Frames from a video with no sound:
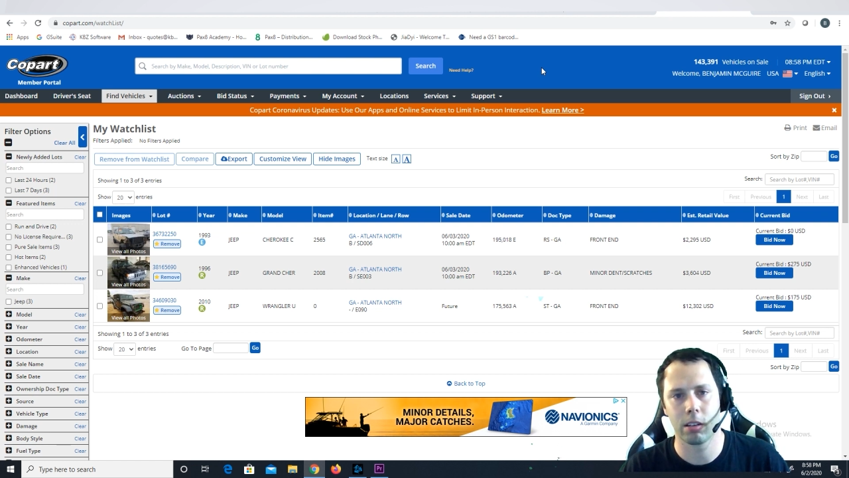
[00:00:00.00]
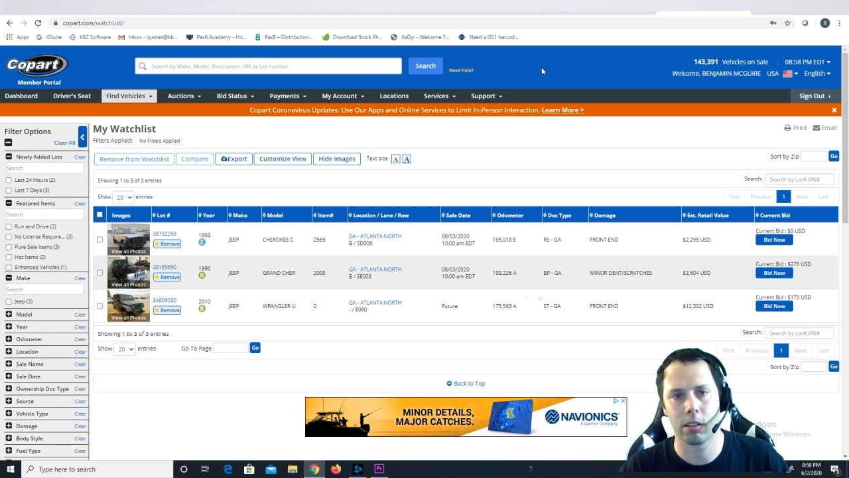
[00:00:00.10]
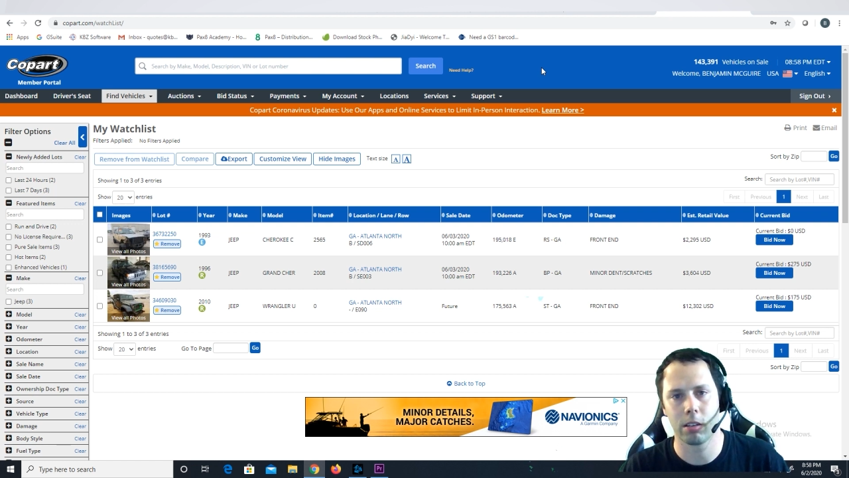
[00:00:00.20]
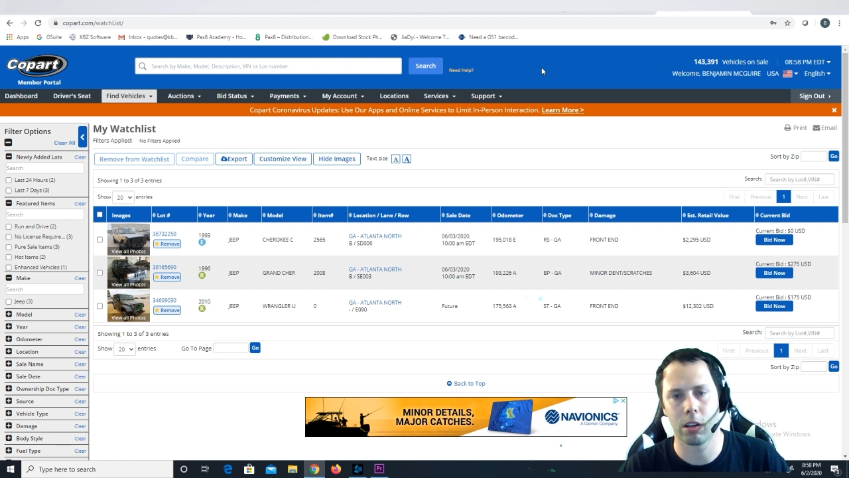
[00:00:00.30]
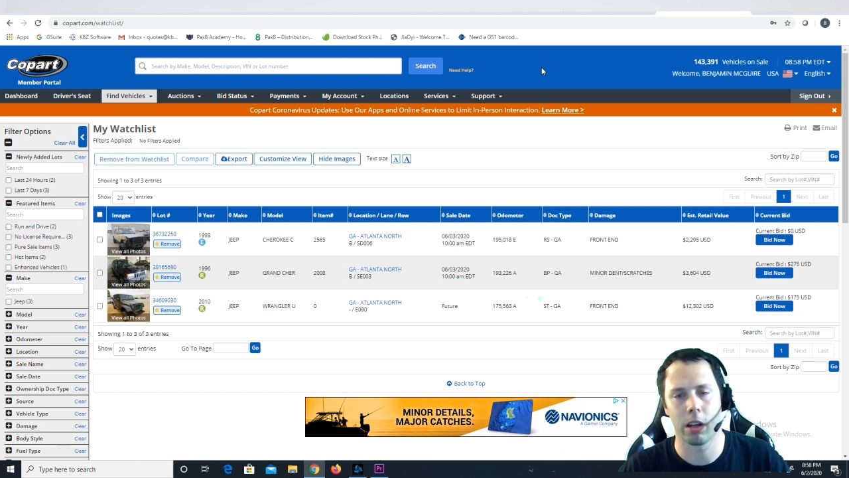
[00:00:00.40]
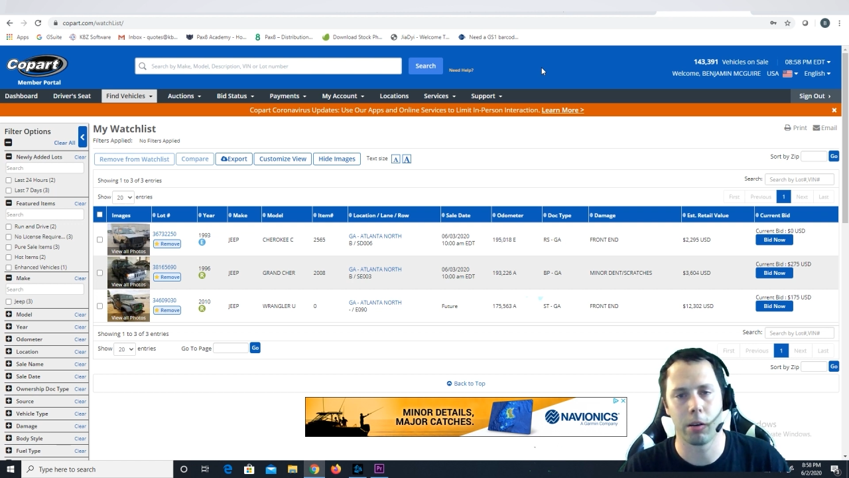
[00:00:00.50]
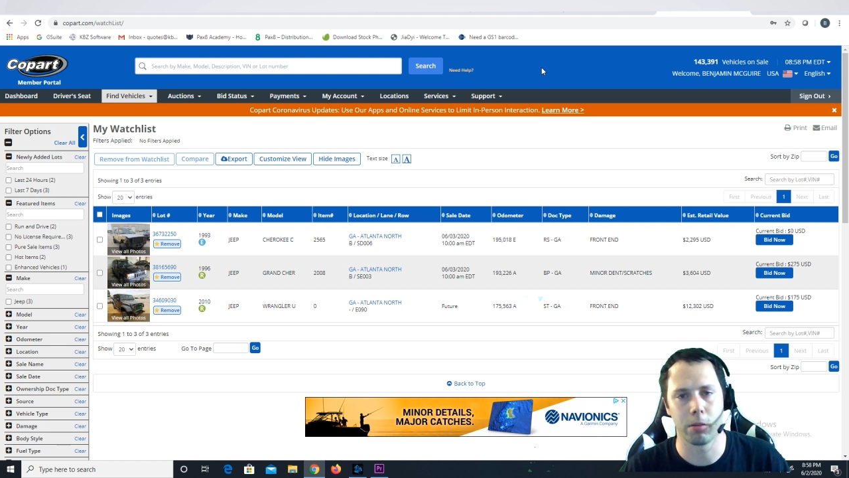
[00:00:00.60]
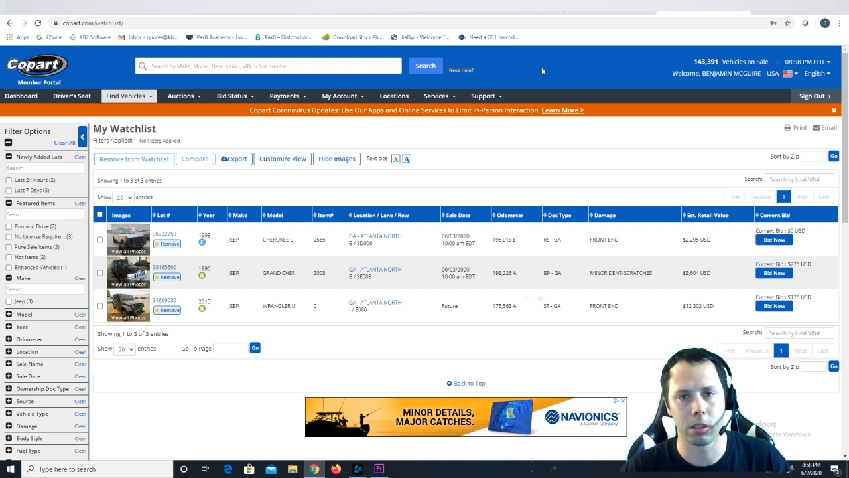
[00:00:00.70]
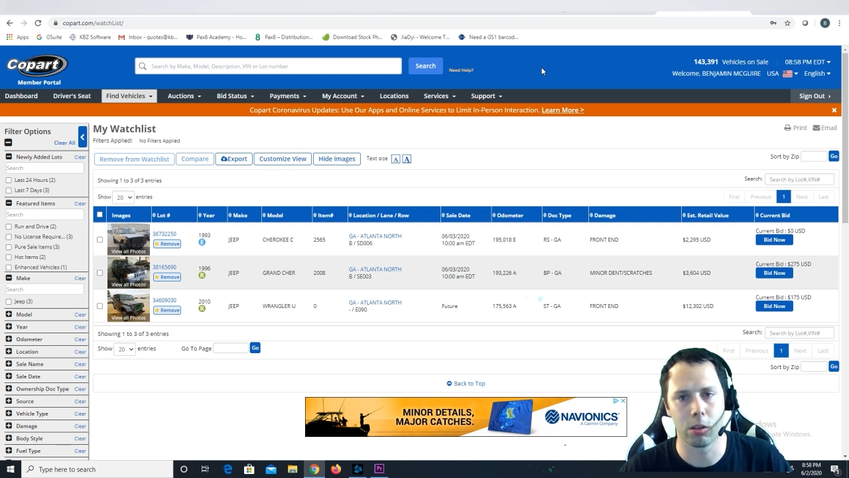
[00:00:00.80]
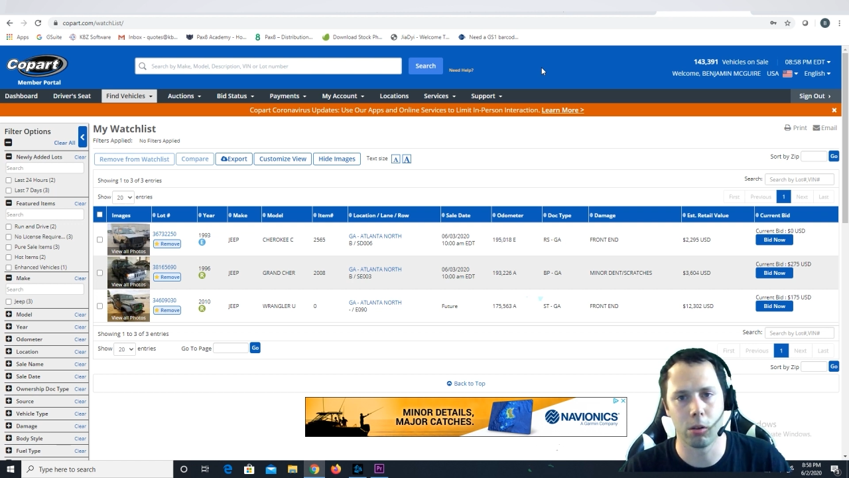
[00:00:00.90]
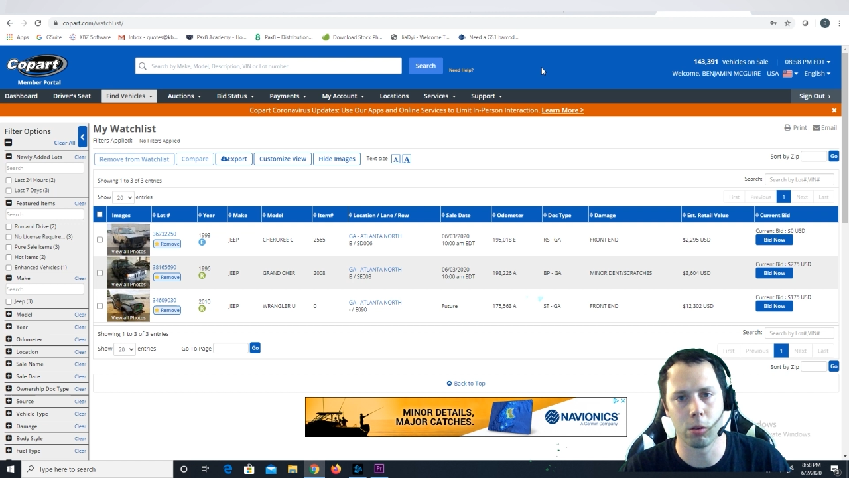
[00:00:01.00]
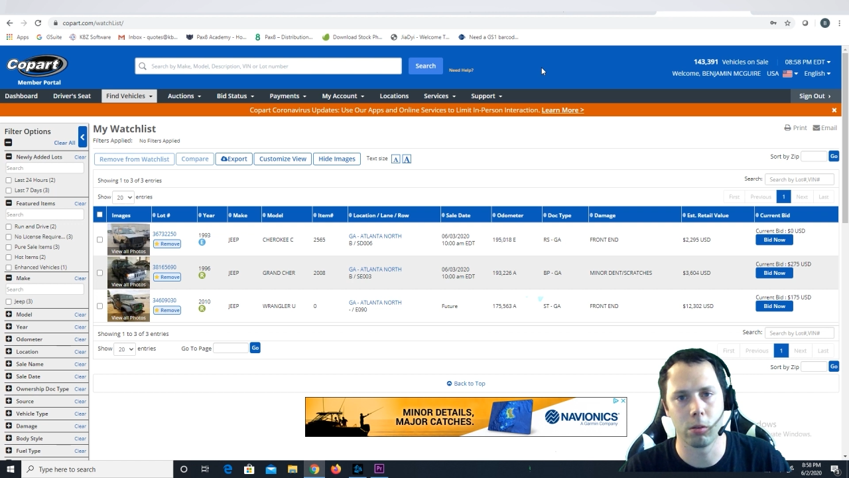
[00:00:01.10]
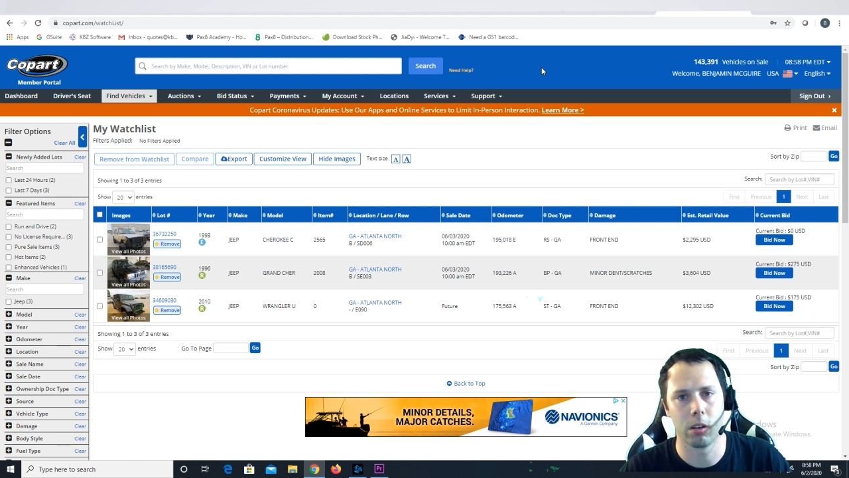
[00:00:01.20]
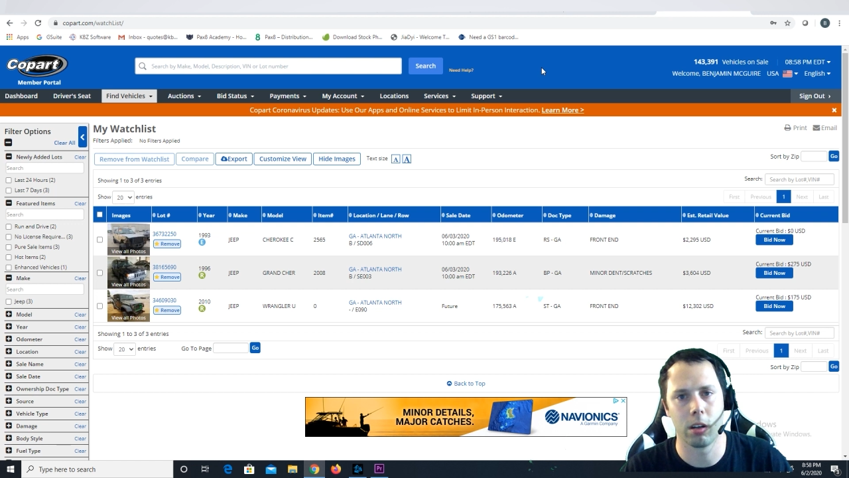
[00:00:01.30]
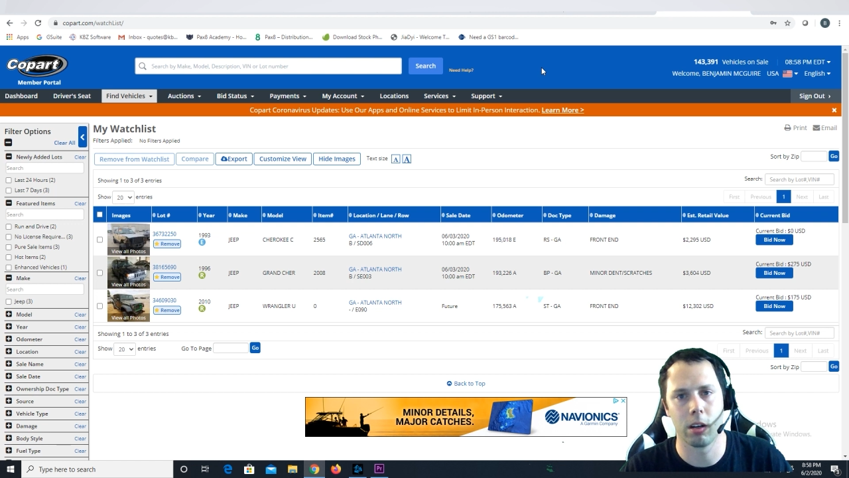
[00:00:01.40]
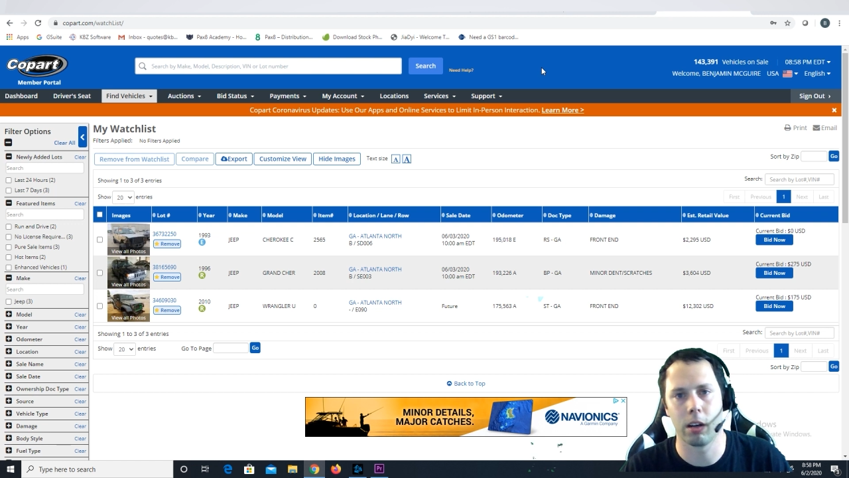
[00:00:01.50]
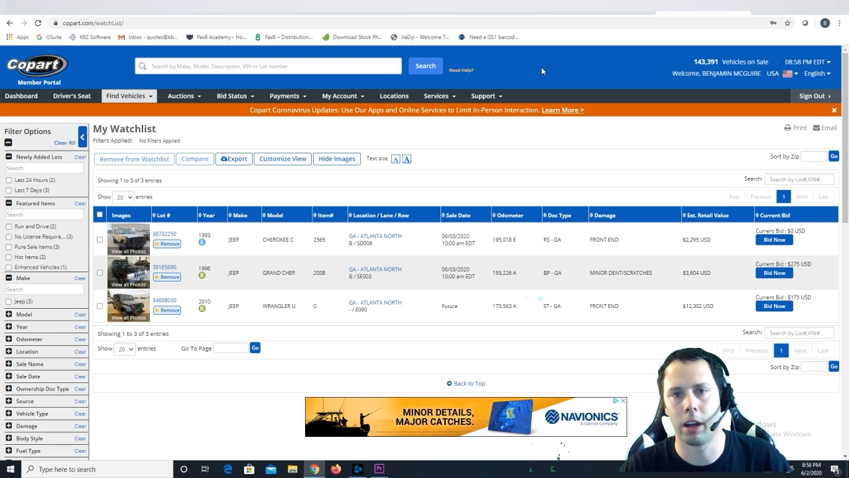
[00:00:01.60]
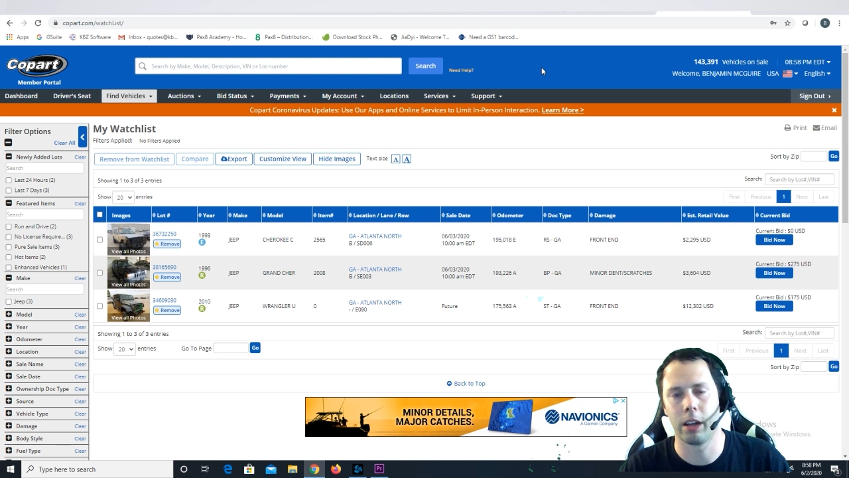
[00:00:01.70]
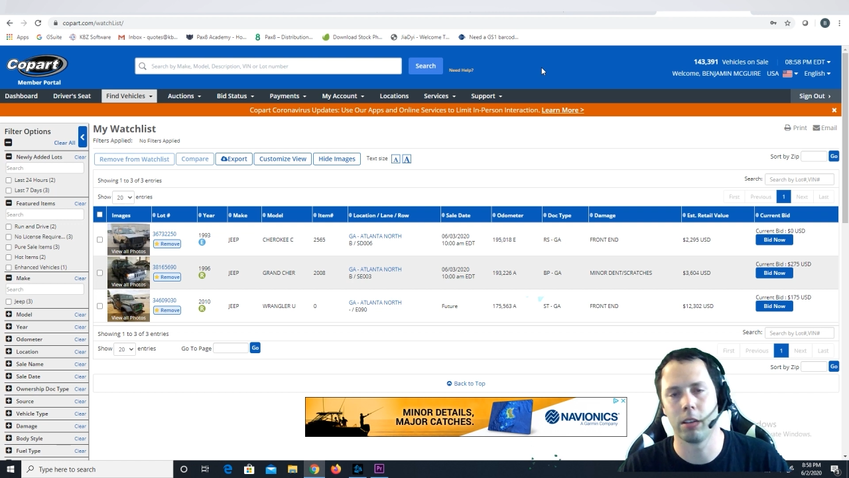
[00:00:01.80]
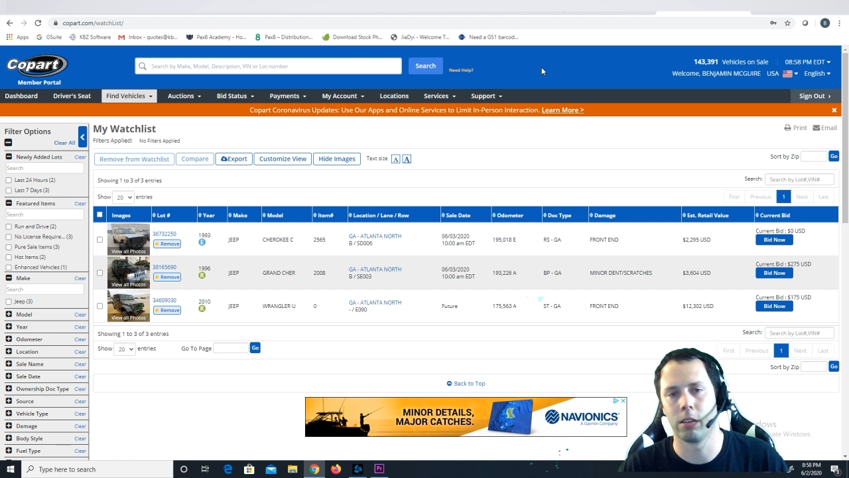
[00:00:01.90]
That was the goal. I
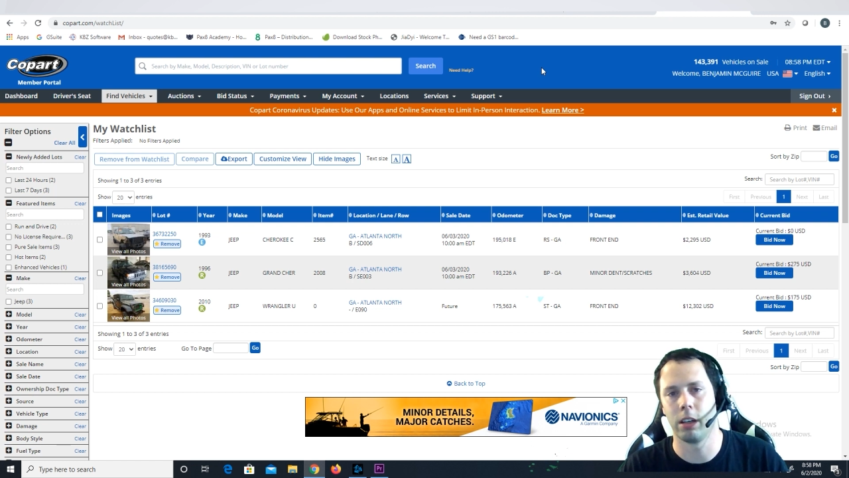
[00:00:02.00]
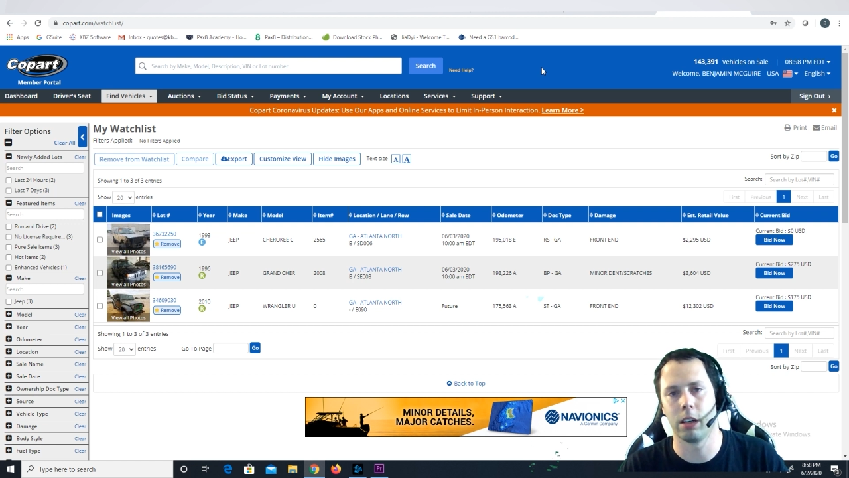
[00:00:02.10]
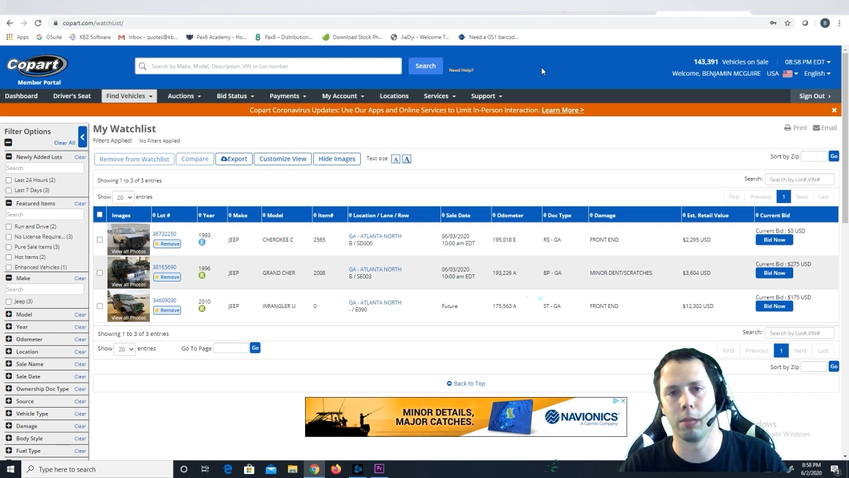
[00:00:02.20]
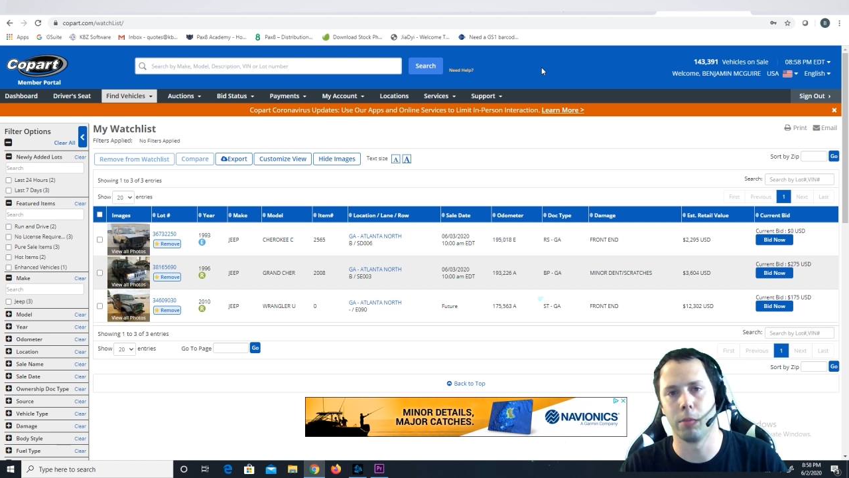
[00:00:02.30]
either needed a